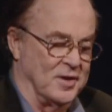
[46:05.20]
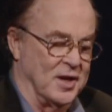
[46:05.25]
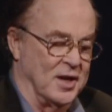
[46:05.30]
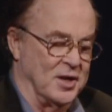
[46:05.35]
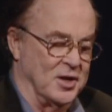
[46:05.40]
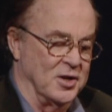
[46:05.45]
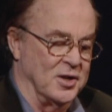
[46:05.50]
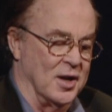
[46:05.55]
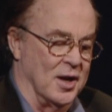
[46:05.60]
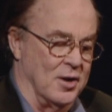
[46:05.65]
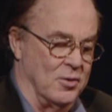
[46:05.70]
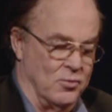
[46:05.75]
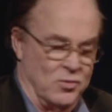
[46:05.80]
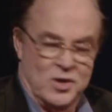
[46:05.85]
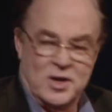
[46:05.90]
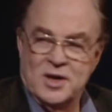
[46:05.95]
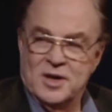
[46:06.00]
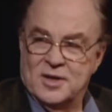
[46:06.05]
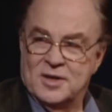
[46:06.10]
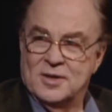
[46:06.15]
that they did not
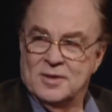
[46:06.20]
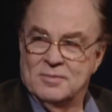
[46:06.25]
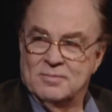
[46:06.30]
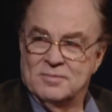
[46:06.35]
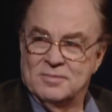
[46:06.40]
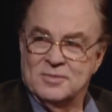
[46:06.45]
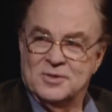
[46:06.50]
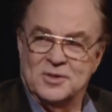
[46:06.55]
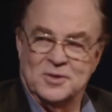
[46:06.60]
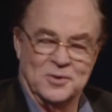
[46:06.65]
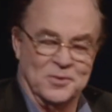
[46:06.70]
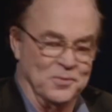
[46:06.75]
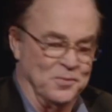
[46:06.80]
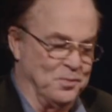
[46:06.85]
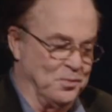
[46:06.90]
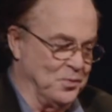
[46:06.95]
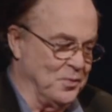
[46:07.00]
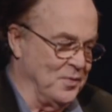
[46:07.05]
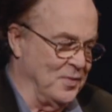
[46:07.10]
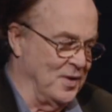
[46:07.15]
read. So
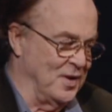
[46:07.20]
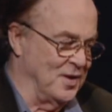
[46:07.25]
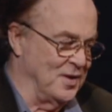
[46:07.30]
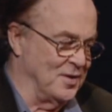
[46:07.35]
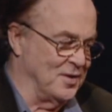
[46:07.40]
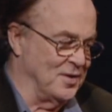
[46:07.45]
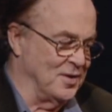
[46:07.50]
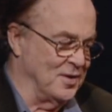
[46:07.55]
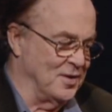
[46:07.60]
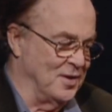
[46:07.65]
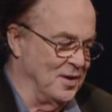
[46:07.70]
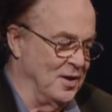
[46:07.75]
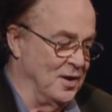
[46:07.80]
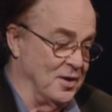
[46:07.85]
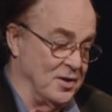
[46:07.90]
it, uh,